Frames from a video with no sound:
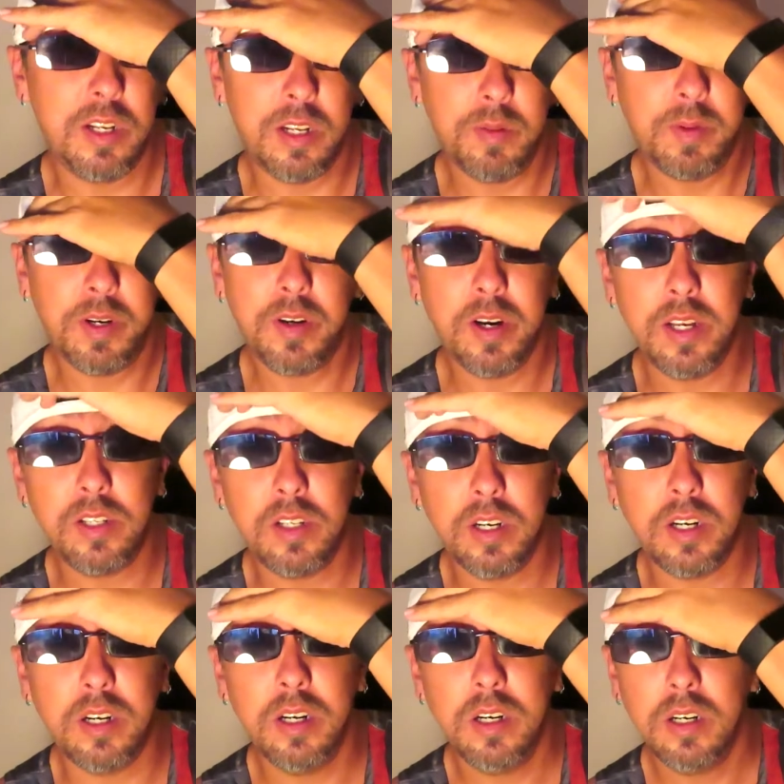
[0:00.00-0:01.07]
a little bit
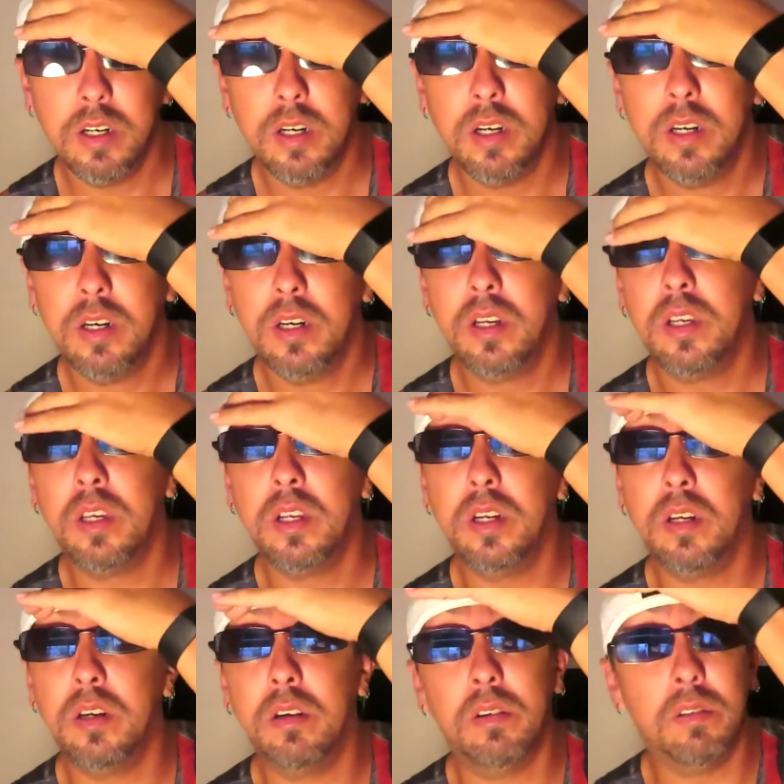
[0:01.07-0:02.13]
crazier. You
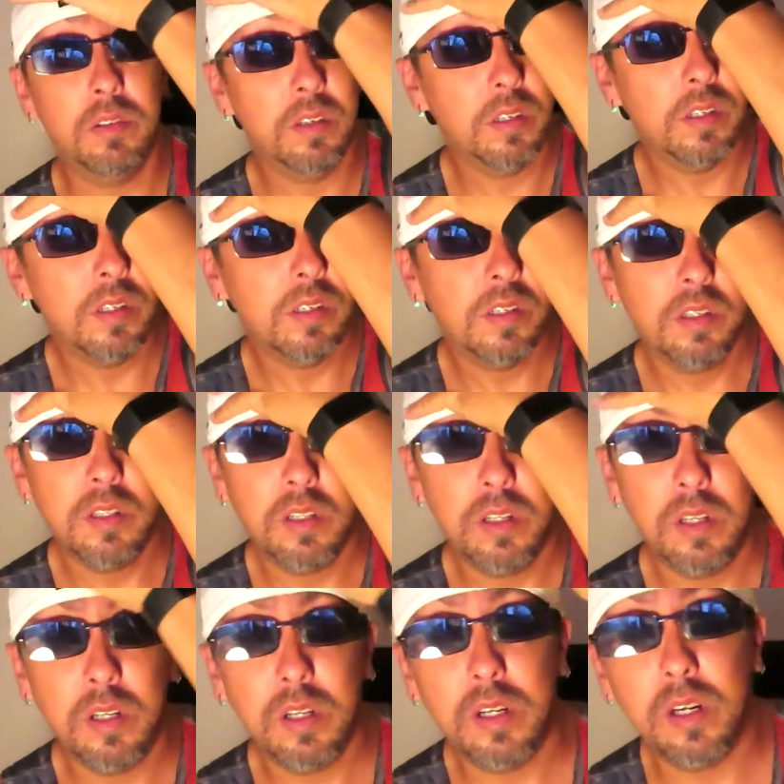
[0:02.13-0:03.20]
know,
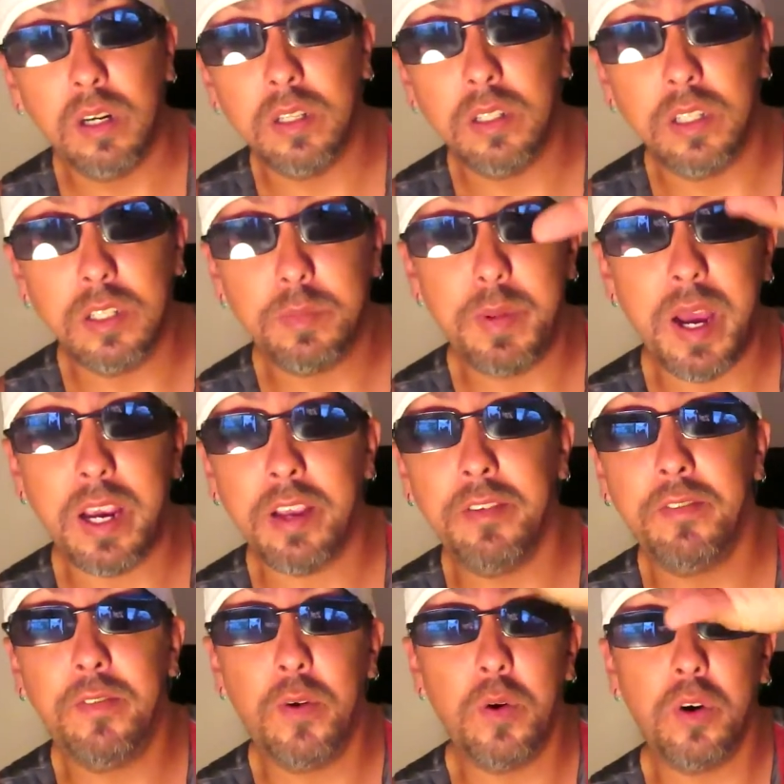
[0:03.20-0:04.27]
all this back
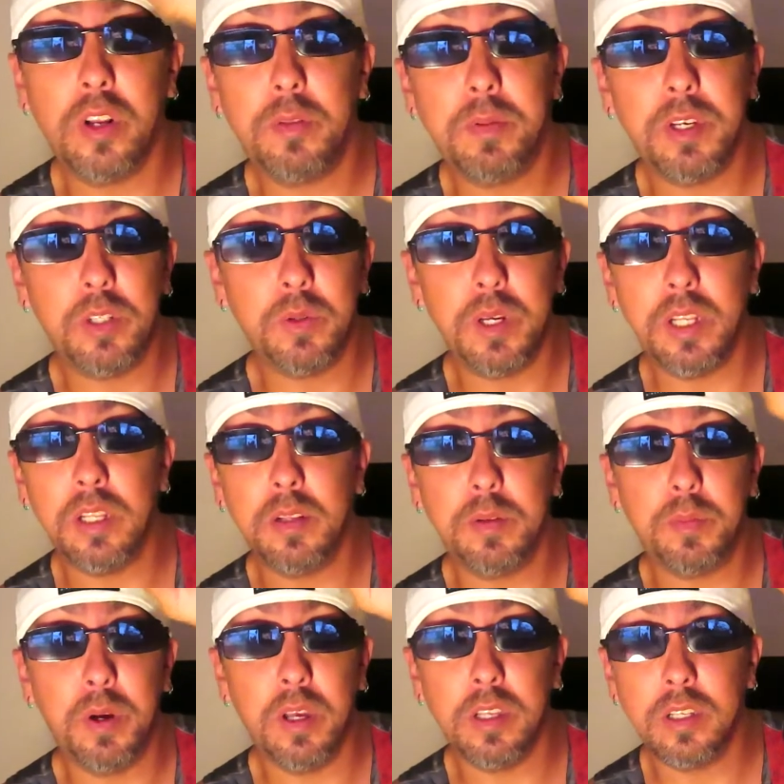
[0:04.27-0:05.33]
and forth between the
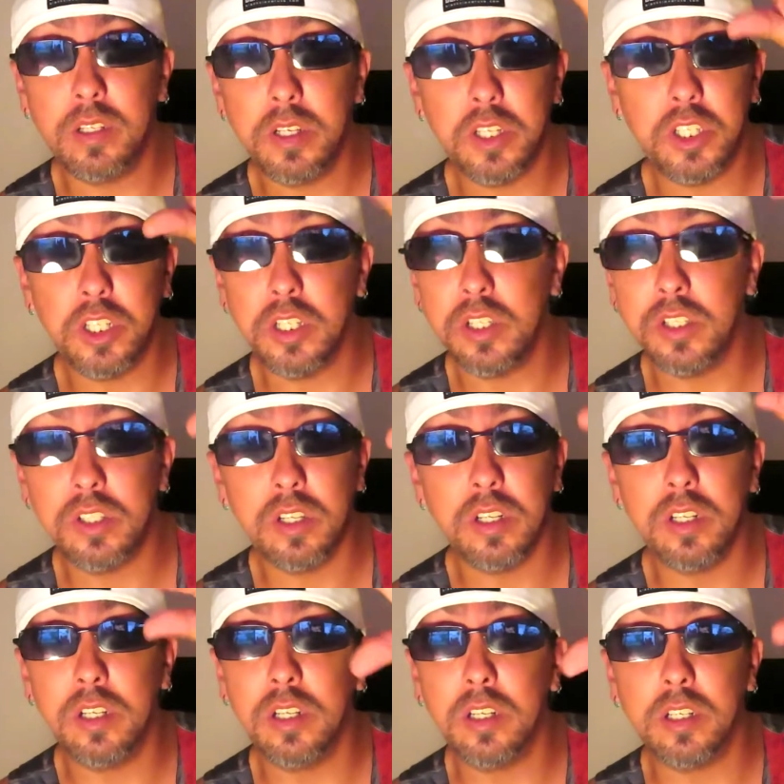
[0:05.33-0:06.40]
politicians
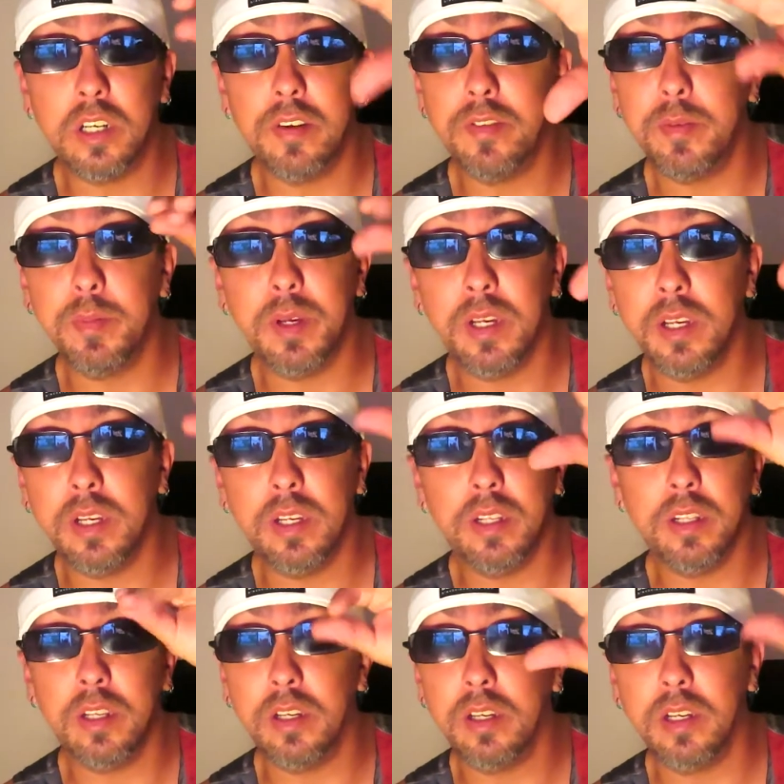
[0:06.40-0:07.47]
and the government
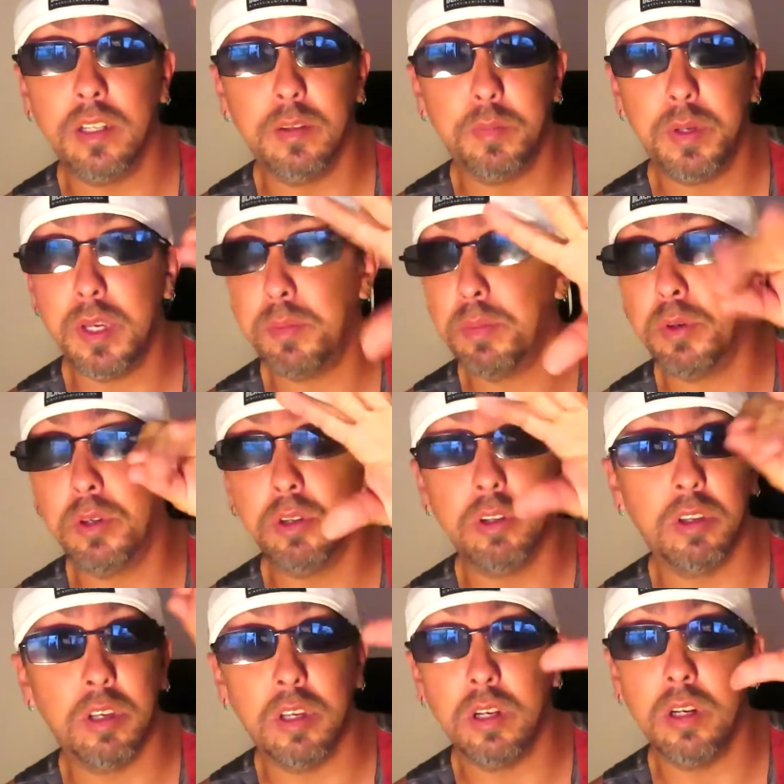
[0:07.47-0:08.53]
and the, and the
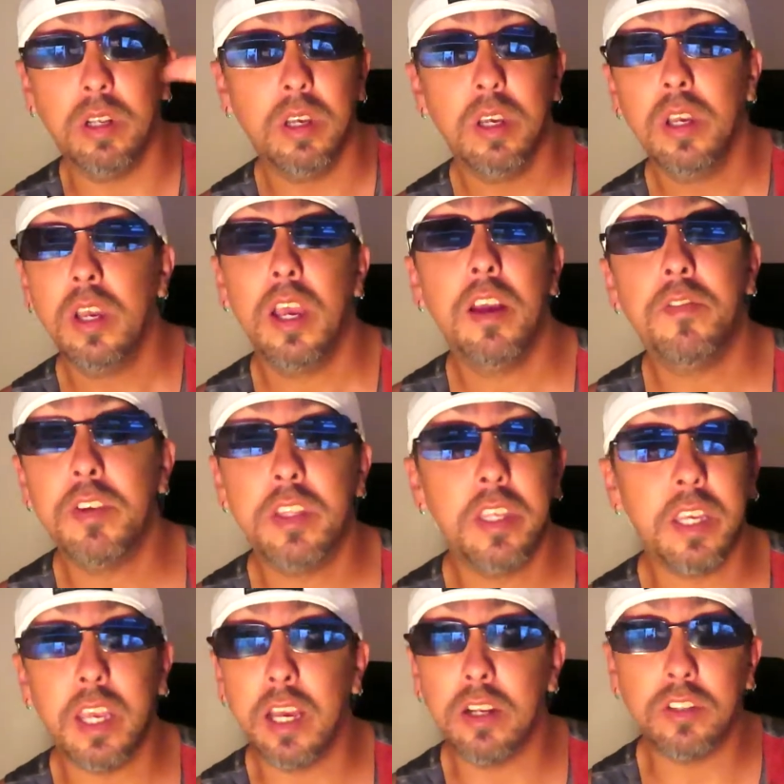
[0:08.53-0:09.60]
people and
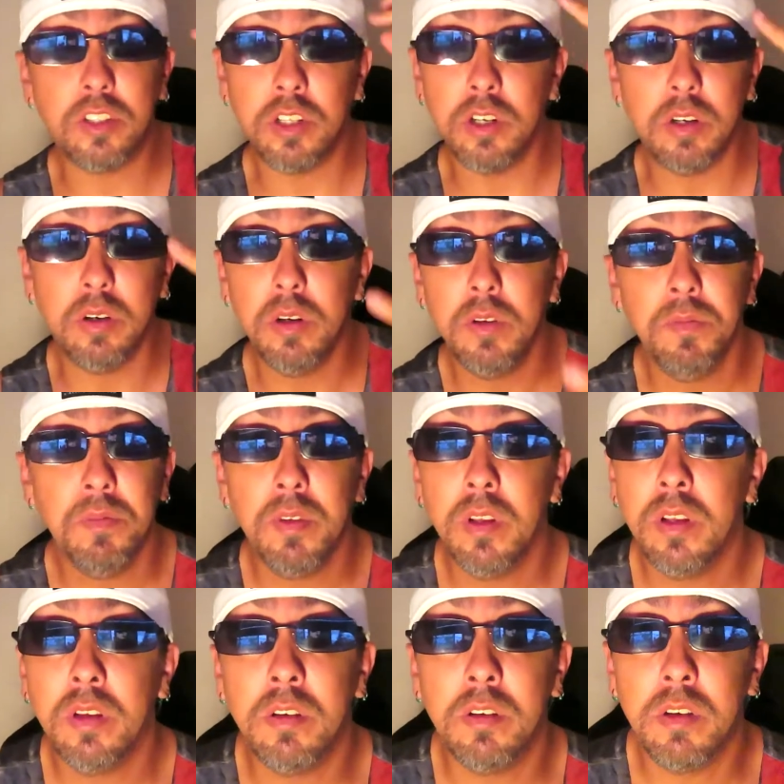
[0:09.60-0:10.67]
everything else. So,
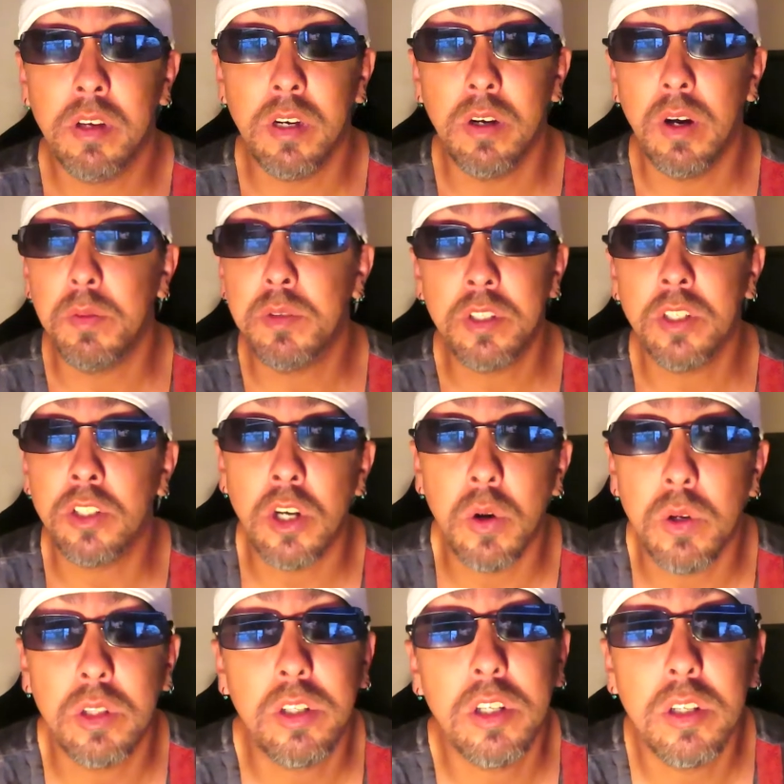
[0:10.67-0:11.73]
you know, I'm still
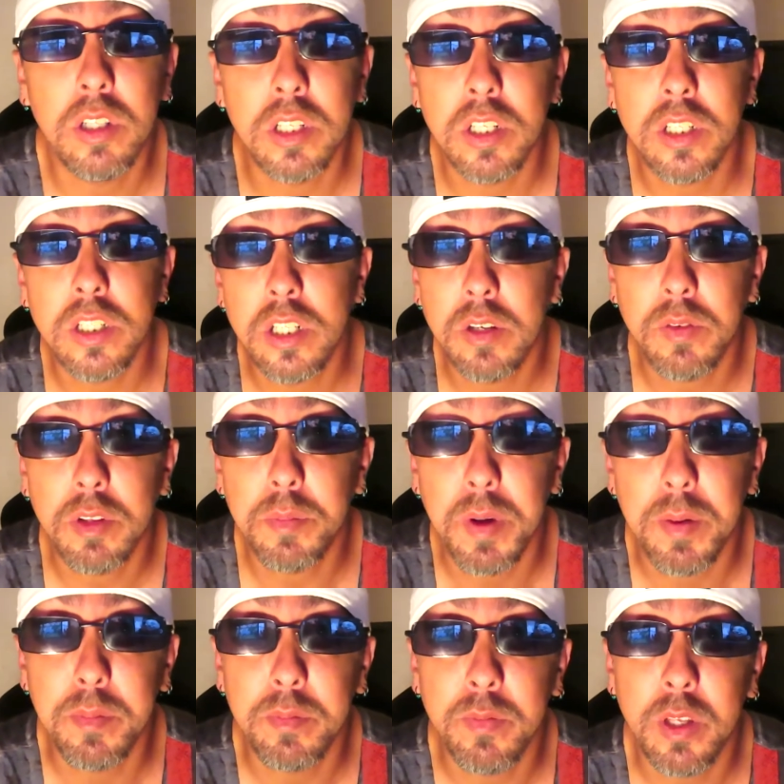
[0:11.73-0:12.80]
going through this shit with my
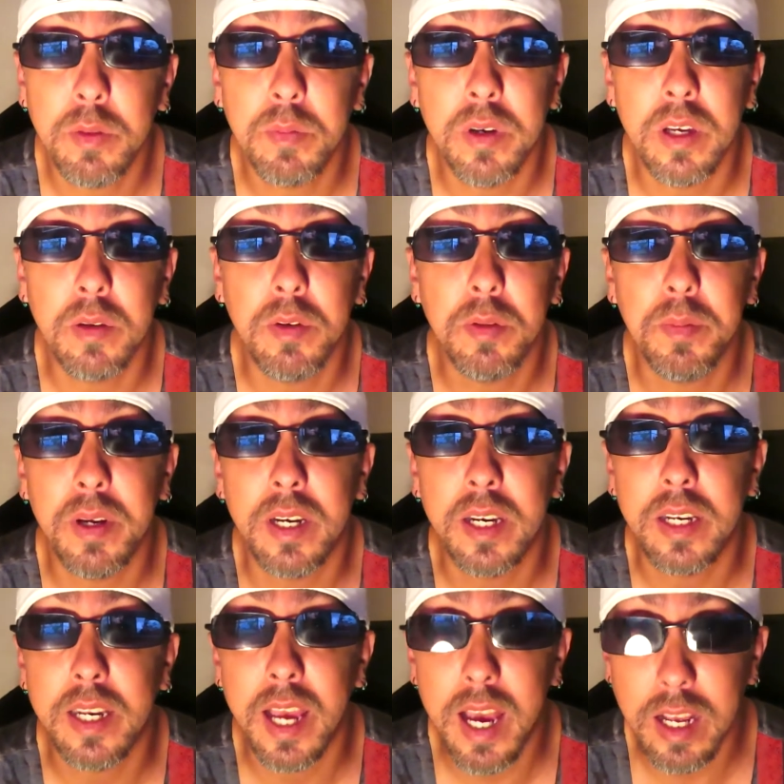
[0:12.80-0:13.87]
with my with my
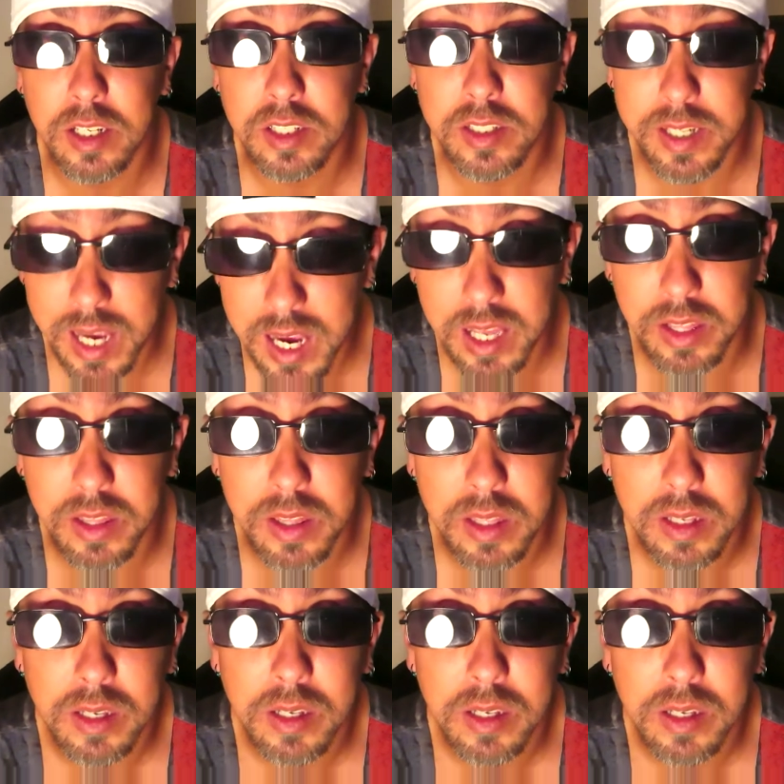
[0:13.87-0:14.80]
dad's death.